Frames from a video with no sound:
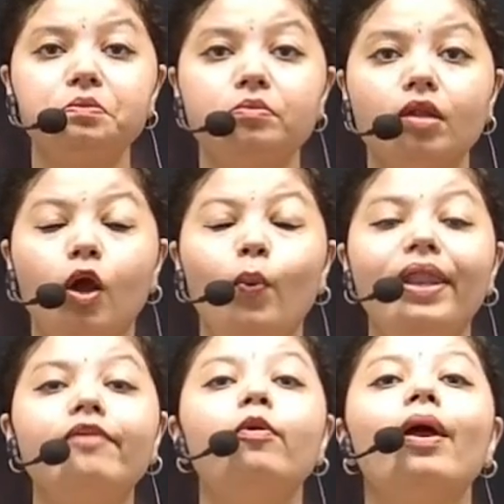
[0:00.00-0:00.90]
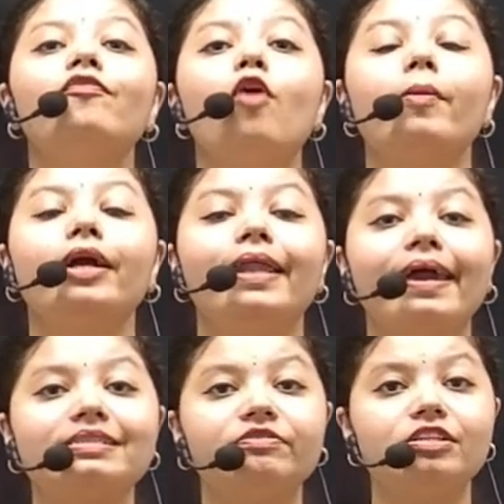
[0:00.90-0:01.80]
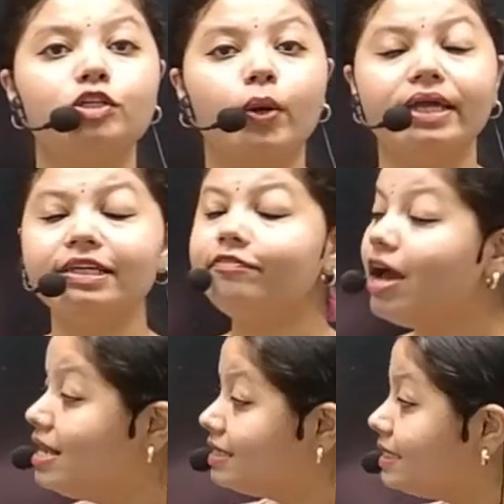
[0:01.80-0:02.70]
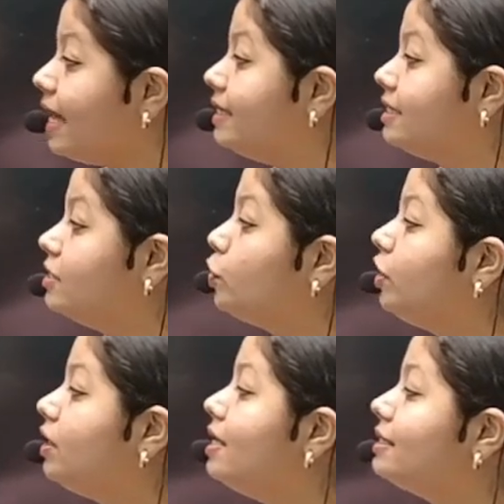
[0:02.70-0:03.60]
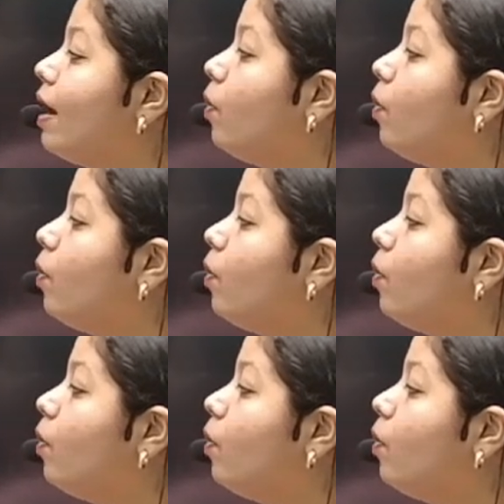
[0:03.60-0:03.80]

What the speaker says: a negative interrogative sentence. So these are what?